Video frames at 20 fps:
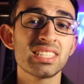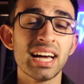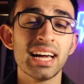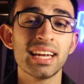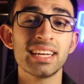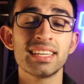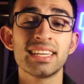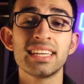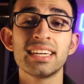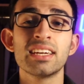
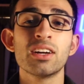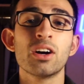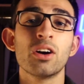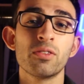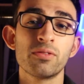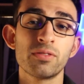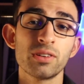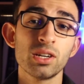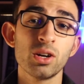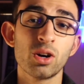salary
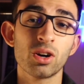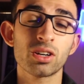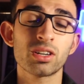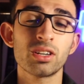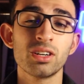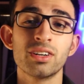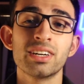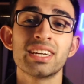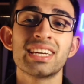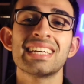of a
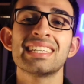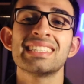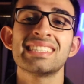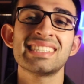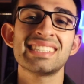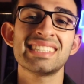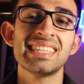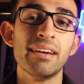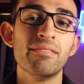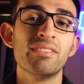doctor is
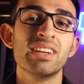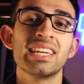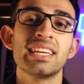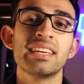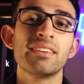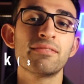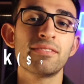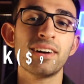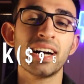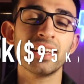
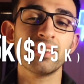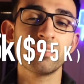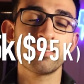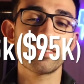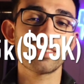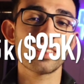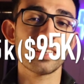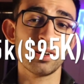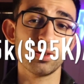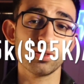
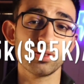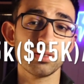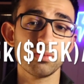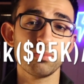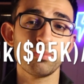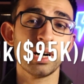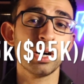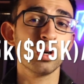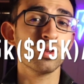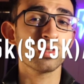
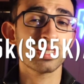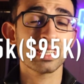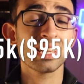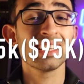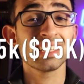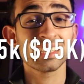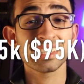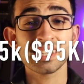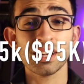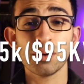75,000 pounds,
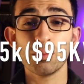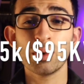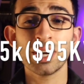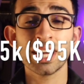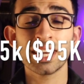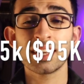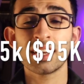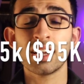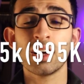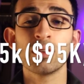
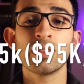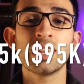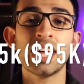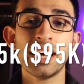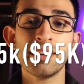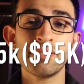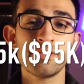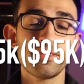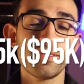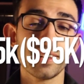somewhere around
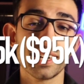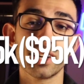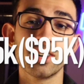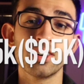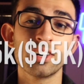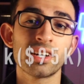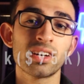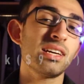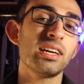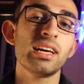that
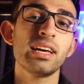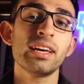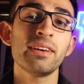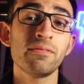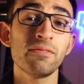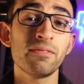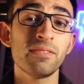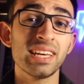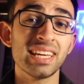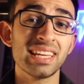figure.
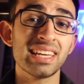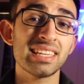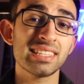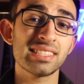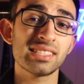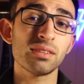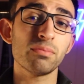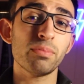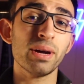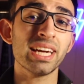It
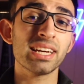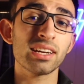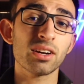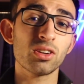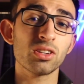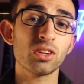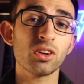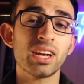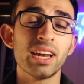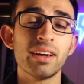varies depending
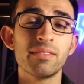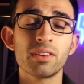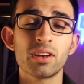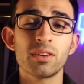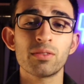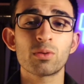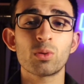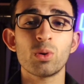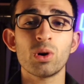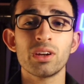on your level
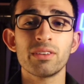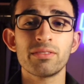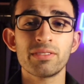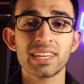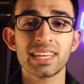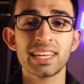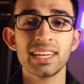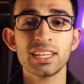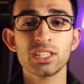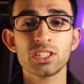of
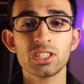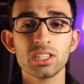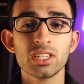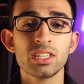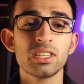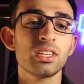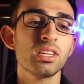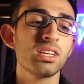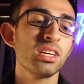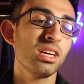
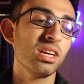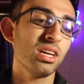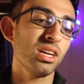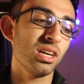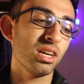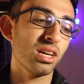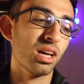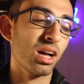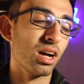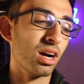qualification,
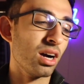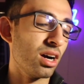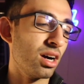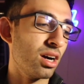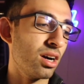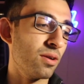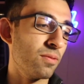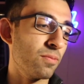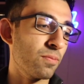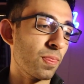
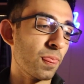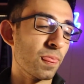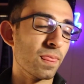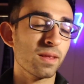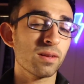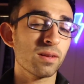um,